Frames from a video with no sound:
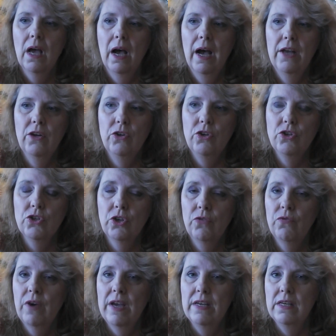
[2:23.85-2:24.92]
I don't usually
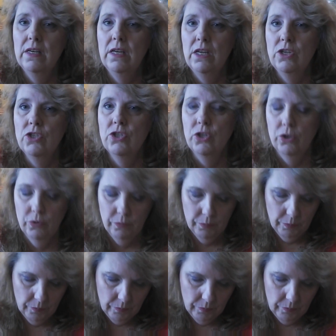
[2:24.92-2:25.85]
find a need to.